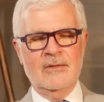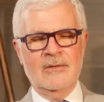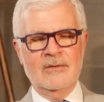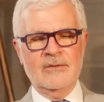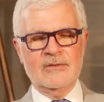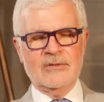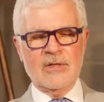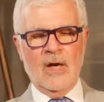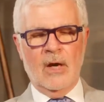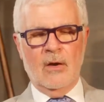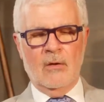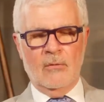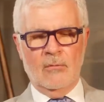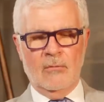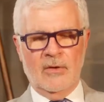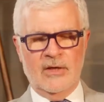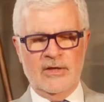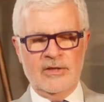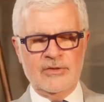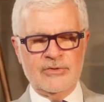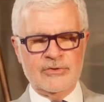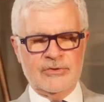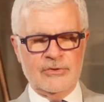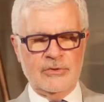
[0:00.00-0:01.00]
So,
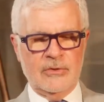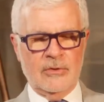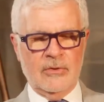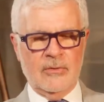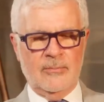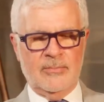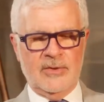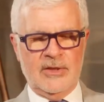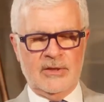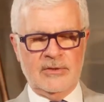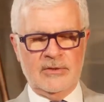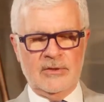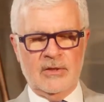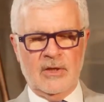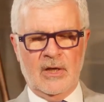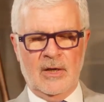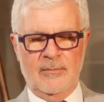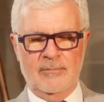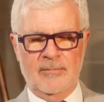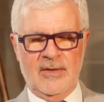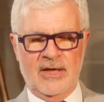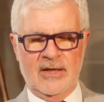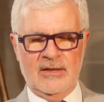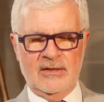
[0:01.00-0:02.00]
what is your opinion
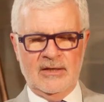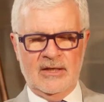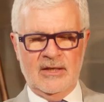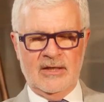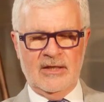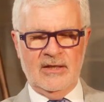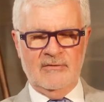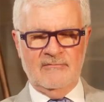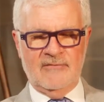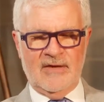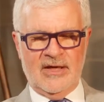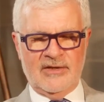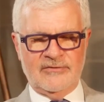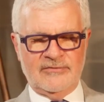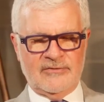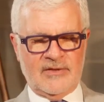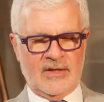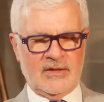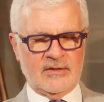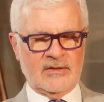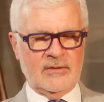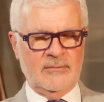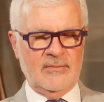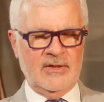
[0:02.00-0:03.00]
on men getting
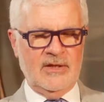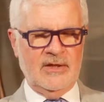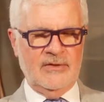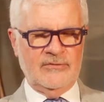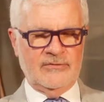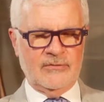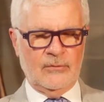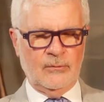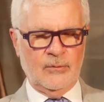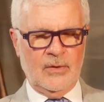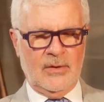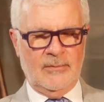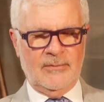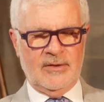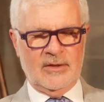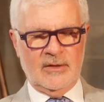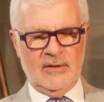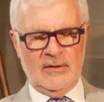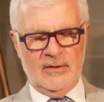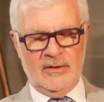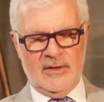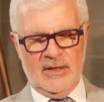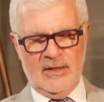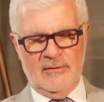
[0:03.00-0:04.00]
vasectomies and
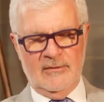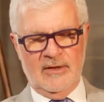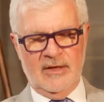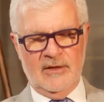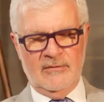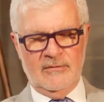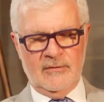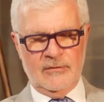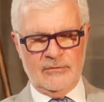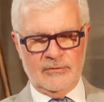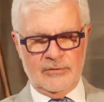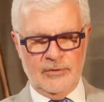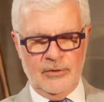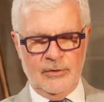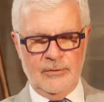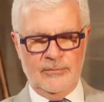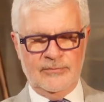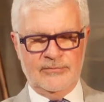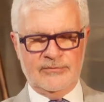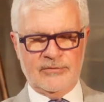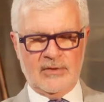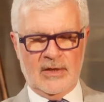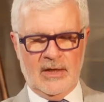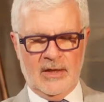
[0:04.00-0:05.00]
women getting their
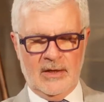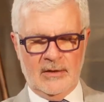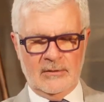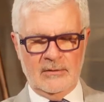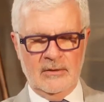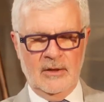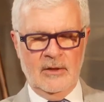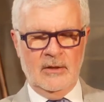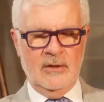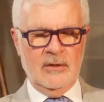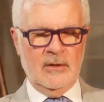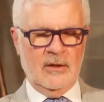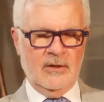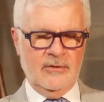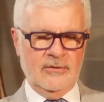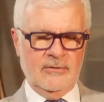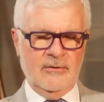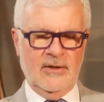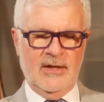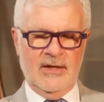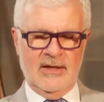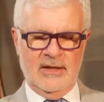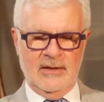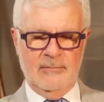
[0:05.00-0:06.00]
tubes tied? Are
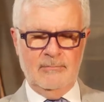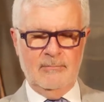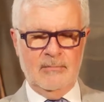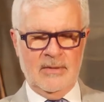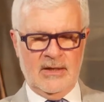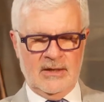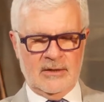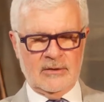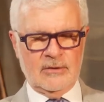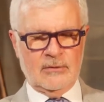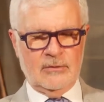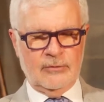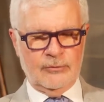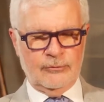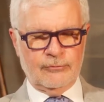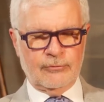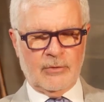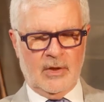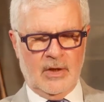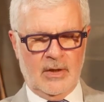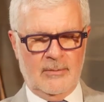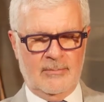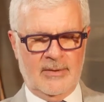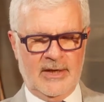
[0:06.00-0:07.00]
there any medical
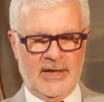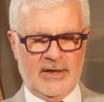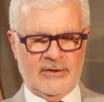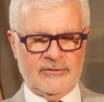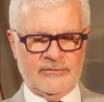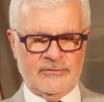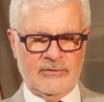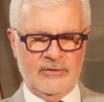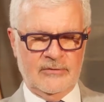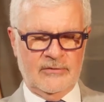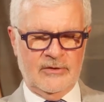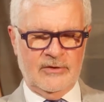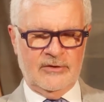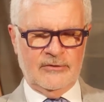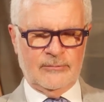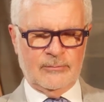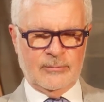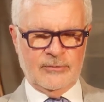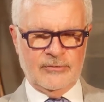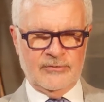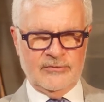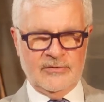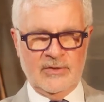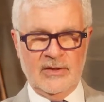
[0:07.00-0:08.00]
drawbacks to these
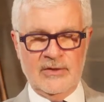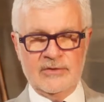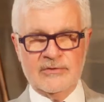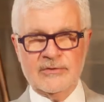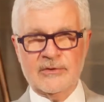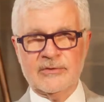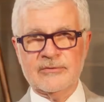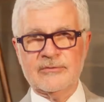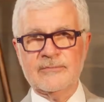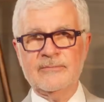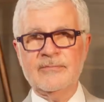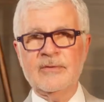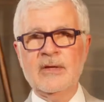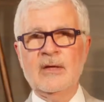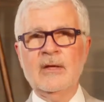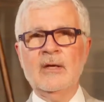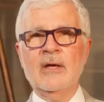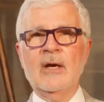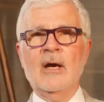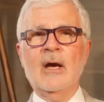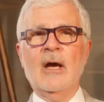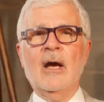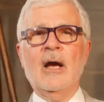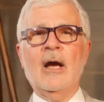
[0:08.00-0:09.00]
procedures?
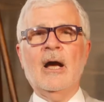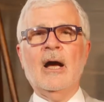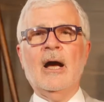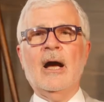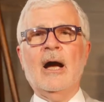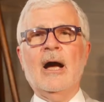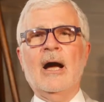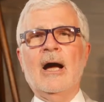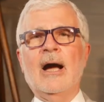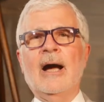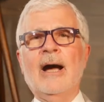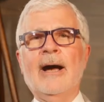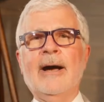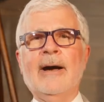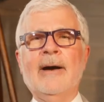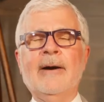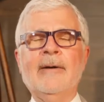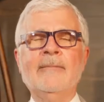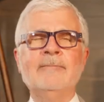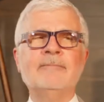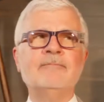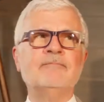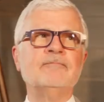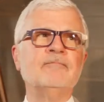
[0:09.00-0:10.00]

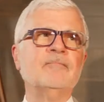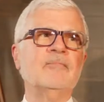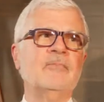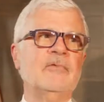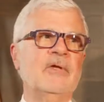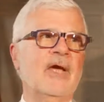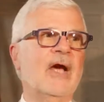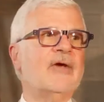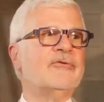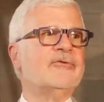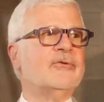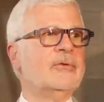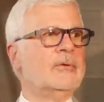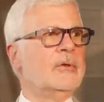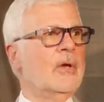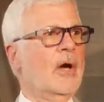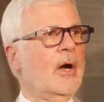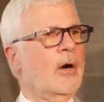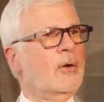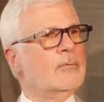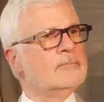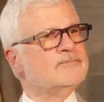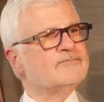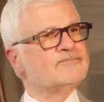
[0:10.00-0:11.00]
Yes and
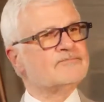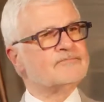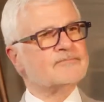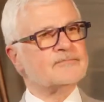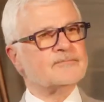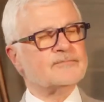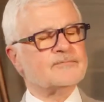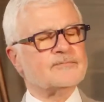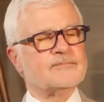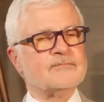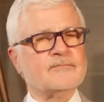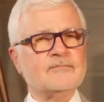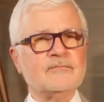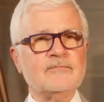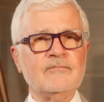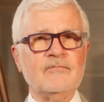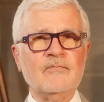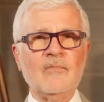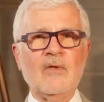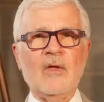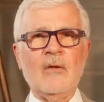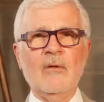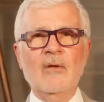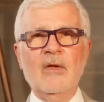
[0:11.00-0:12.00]
no.
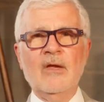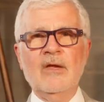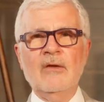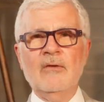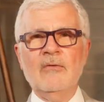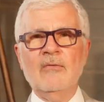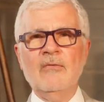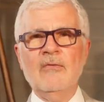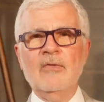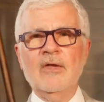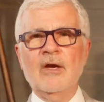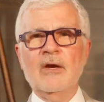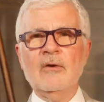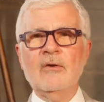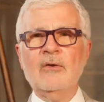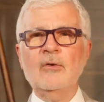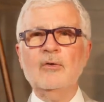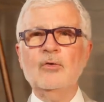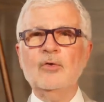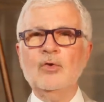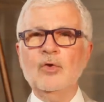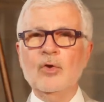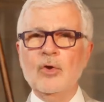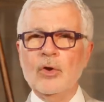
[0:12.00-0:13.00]
The
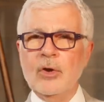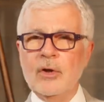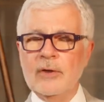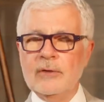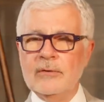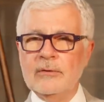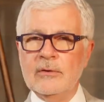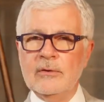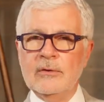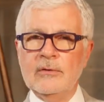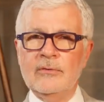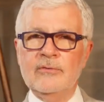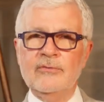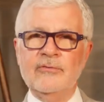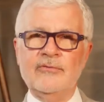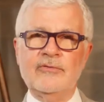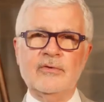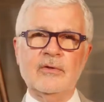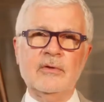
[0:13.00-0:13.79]
good news